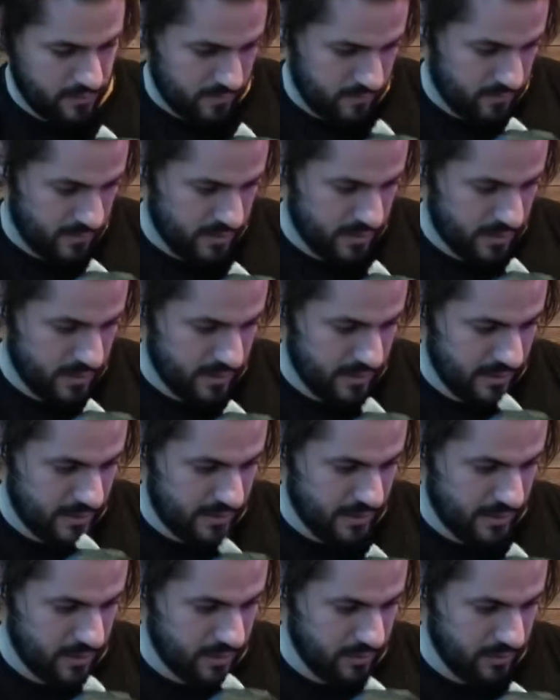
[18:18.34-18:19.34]
which is
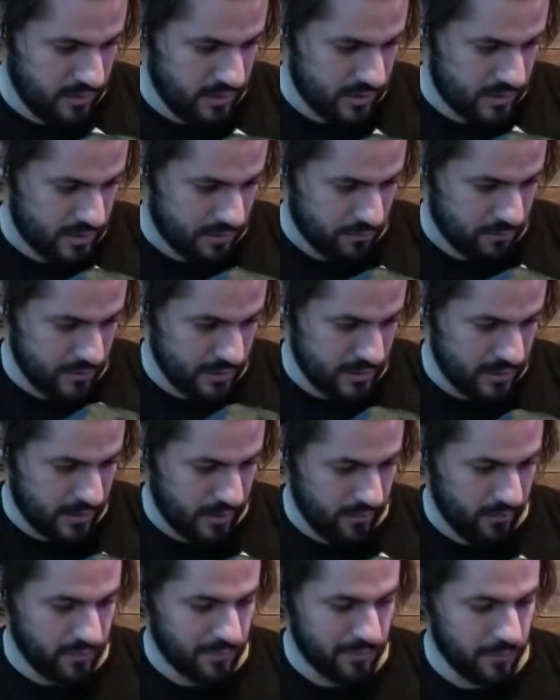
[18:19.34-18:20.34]
essentially just a
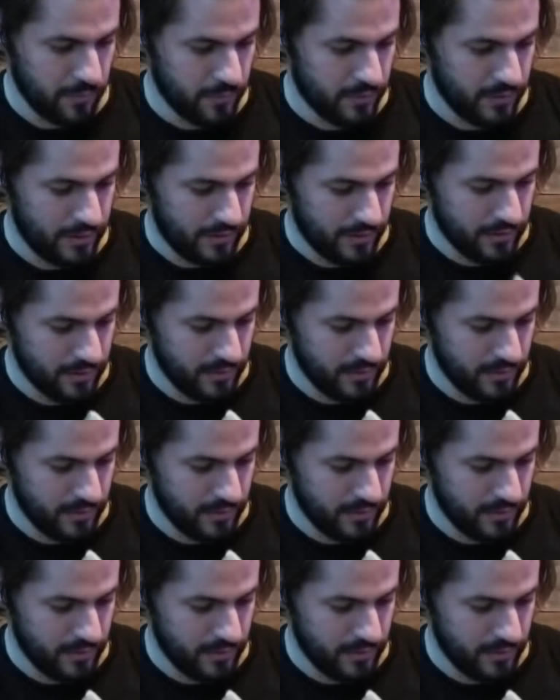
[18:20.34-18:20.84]
rust-colored wood